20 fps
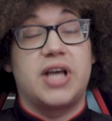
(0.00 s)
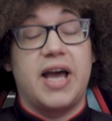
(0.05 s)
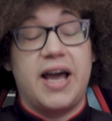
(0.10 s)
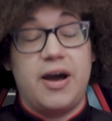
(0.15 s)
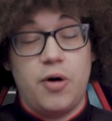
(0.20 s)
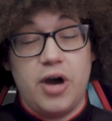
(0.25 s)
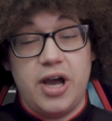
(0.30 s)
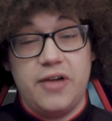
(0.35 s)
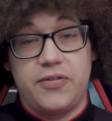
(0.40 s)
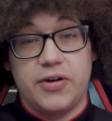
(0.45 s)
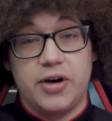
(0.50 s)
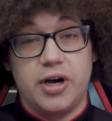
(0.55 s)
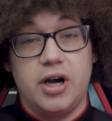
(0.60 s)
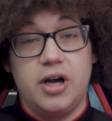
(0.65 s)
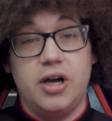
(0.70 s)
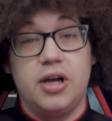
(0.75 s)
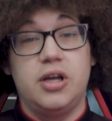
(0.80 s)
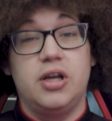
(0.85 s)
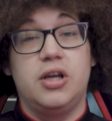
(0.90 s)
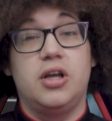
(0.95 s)

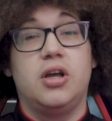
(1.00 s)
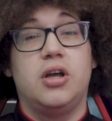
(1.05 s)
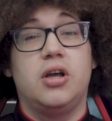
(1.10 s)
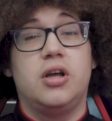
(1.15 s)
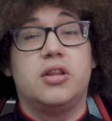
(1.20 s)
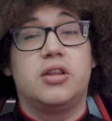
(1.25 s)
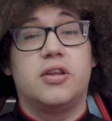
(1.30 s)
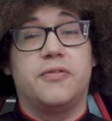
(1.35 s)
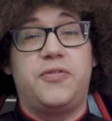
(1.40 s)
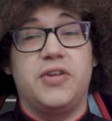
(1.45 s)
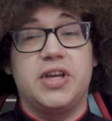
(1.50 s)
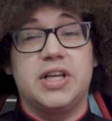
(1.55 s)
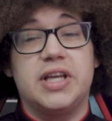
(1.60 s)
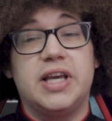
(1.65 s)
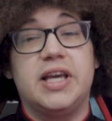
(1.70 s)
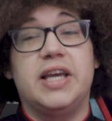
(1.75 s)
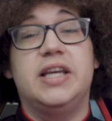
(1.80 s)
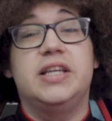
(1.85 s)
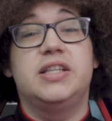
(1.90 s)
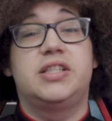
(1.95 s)
However, the thing
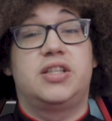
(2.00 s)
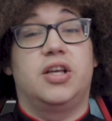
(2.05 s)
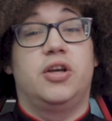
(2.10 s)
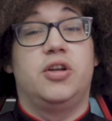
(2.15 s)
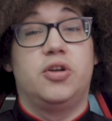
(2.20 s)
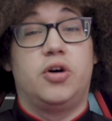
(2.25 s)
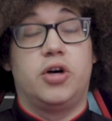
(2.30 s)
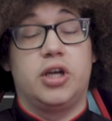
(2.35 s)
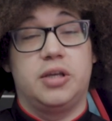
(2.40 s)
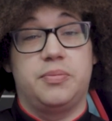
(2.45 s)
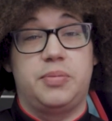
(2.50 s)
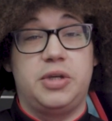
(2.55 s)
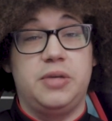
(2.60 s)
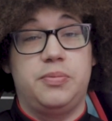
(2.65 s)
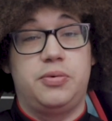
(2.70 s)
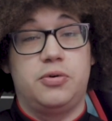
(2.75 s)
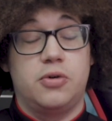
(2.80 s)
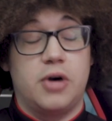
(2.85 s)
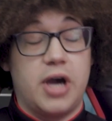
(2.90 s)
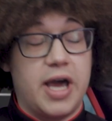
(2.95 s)
that is annoying
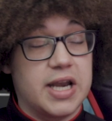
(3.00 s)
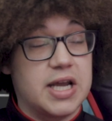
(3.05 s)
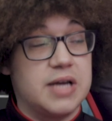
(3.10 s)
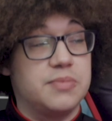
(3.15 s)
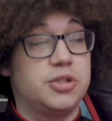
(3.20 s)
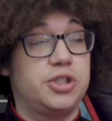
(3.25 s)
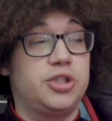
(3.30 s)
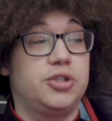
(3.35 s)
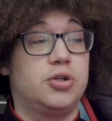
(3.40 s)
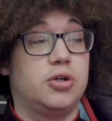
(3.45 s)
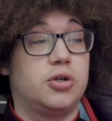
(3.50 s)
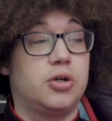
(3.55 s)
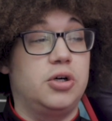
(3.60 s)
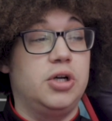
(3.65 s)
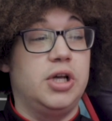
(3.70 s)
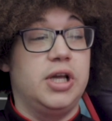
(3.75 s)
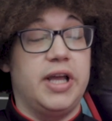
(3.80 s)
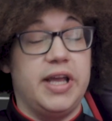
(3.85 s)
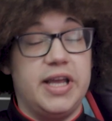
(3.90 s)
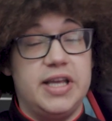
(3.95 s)
people, and I'm sure,